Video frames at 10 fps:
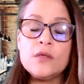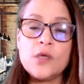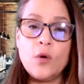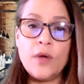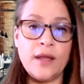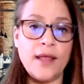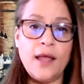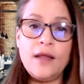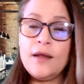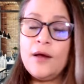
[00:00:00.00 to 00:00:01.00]
So in
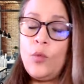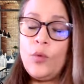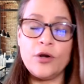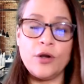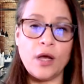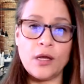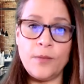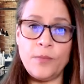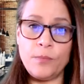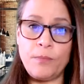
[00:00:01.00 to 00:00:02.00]
Canada, we are not going
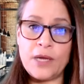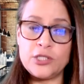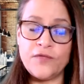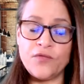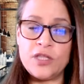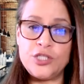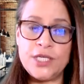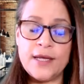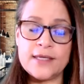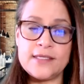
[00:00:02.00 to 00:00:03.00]
to budget for the
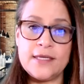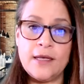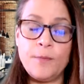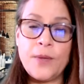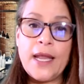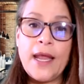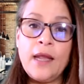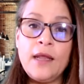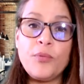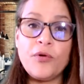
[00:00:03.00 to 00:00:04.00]
GST, but
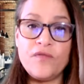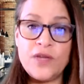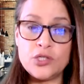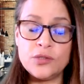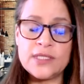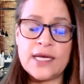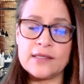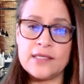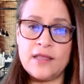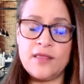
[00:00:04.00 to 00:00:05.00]
any provincial
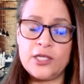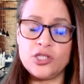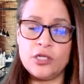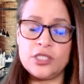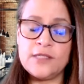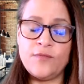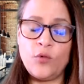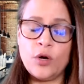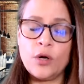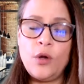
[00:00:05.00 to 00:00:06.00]
tax that they charge us
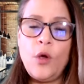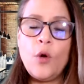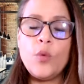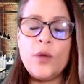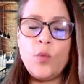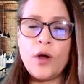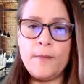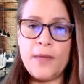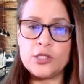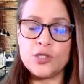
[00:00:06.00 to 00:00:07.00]
for, we want
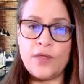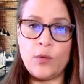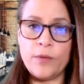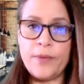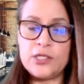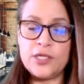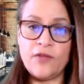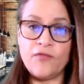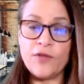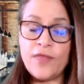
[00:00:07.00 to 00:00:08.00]
to make sure that we're
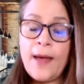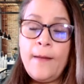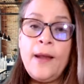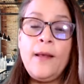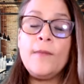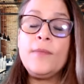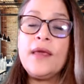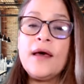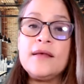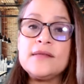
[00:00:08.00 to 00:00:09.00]
budgeting for that
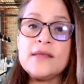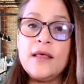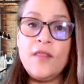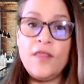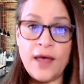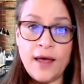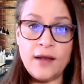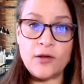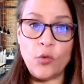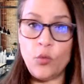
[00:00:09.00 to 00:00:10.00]
because
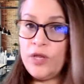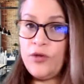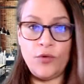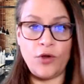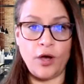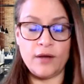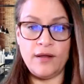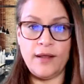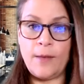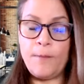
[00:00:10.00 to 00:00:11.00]
that we do not
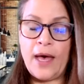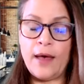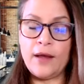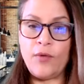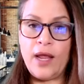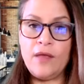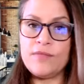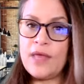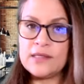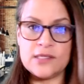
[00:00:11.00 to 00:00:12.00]
get back, right?
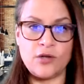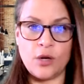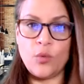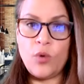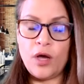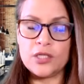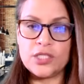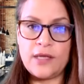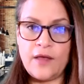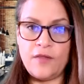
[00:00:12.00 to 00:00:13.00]
That's not a
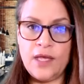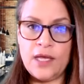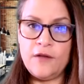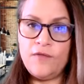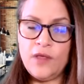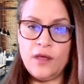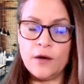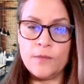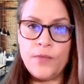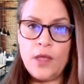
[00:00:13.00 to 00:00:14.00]
wash at the end of the
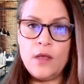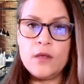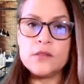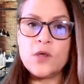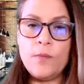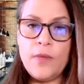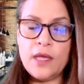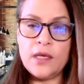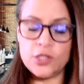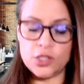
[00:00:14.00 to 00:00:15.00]
year. So
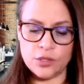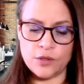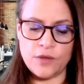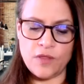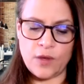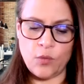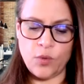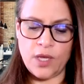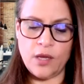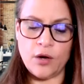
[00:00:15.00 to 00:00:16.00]
making sure that
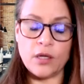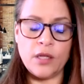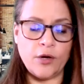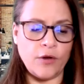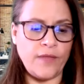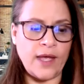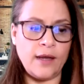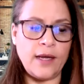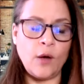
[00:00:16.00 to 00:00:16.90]
we are clear on that.